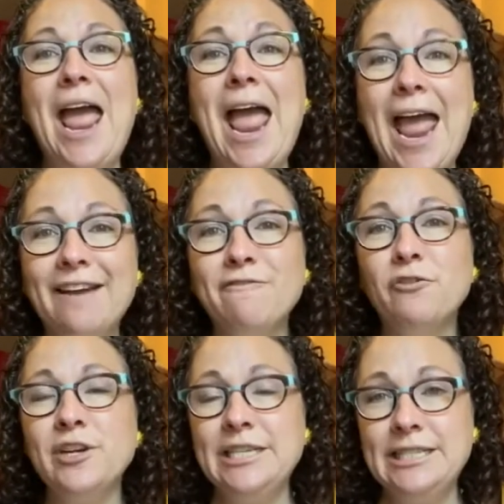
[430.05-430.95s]

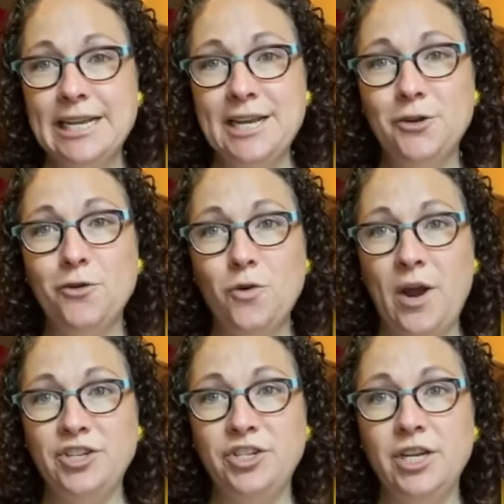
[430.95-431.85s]
every single
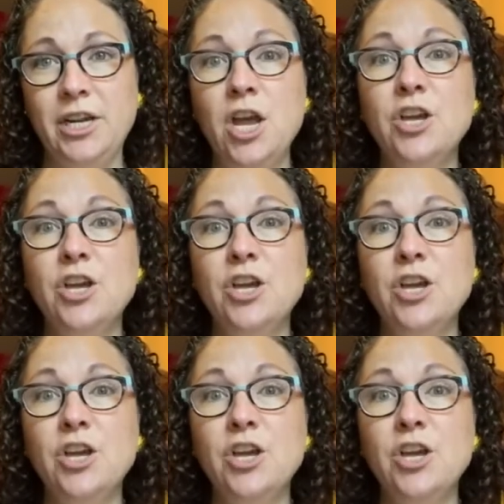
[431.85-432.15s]
question.